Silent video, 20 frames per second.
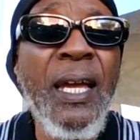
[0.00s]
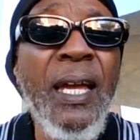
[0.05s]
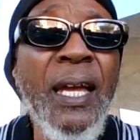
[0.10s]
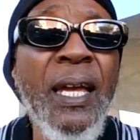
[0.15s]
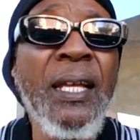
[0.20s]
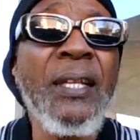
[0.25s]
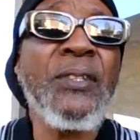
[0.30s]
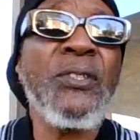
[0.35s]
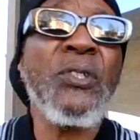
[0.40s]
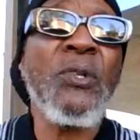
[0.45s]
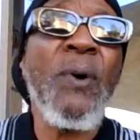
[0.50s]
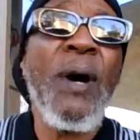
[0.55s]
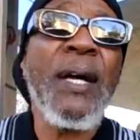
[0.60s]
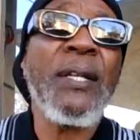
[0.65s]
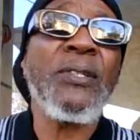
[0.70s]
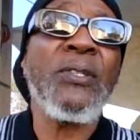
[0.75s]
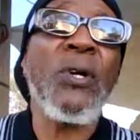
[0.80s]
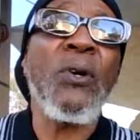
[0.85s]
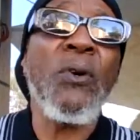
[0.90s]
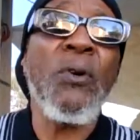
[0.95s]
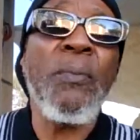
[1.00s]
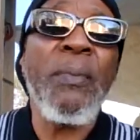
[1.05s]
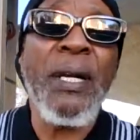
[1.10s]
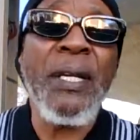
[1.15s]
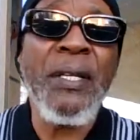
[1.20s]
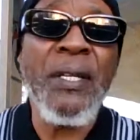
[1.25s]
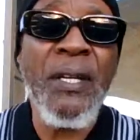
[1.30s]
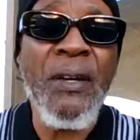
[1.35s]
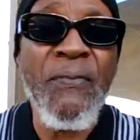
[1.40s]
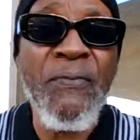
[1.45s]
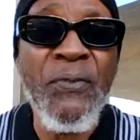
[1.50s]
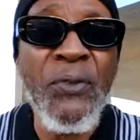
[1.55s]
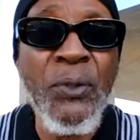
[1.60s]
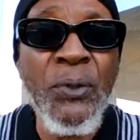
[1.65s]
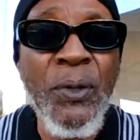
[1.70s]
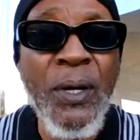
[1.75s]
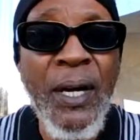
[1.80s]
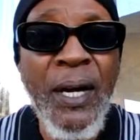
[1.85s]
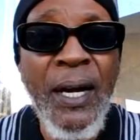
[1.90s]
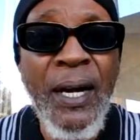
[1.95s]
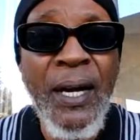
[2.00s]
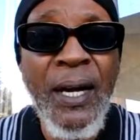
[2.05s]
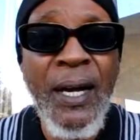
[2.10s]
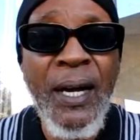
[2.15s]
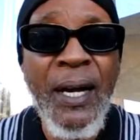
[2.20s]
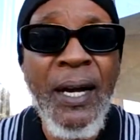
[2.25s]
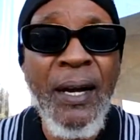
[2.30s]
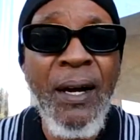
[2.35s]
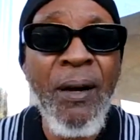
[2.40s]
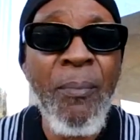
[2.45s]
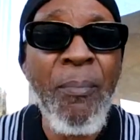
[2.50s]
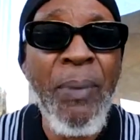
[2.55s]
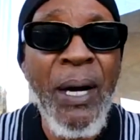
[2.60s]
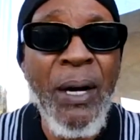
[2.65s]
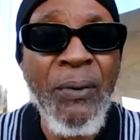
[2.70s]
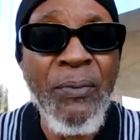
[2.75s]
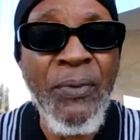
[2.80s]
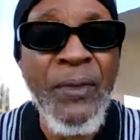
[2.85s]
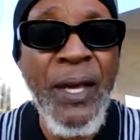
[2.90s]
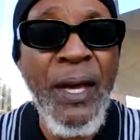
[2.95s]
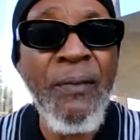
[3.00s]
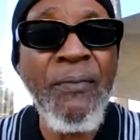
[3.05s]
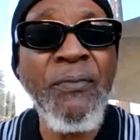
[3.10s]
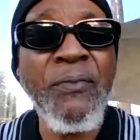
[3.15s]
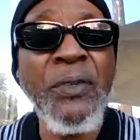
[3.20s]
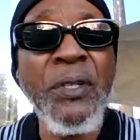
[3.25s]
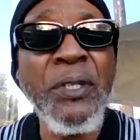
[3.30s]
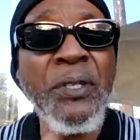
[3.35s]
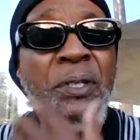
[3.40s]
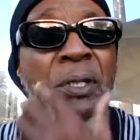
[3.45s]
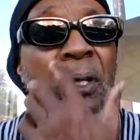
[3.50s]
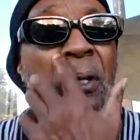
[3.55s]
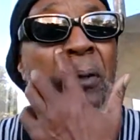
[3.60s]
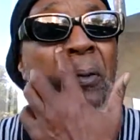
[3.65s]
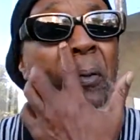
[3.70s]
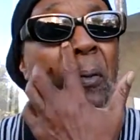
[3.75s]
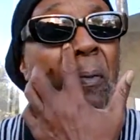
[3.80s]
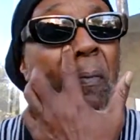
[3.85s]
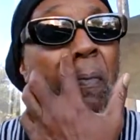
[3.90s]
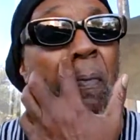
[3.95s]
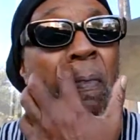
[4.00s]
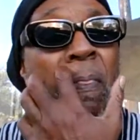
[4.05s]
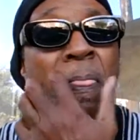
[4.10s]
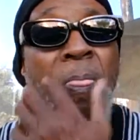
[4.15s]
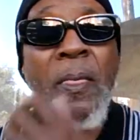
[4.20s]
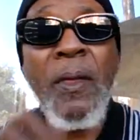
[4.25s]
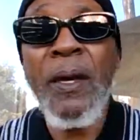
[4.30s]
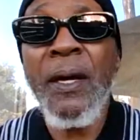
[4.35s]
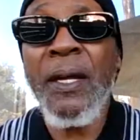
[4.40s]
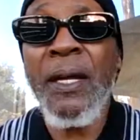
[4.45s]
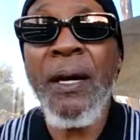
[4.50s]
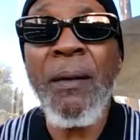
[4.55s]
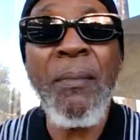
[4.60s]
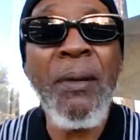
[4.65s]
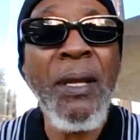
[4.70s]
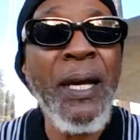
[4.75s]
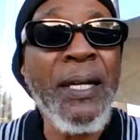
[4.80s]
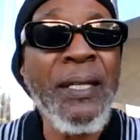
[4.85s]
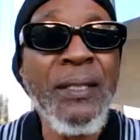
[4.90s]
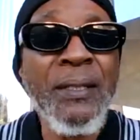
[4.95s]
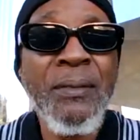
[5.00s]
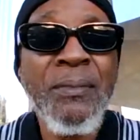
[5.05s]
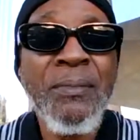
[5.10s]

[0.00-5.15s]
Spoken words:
And so I told my nephew about that video, and I'm like,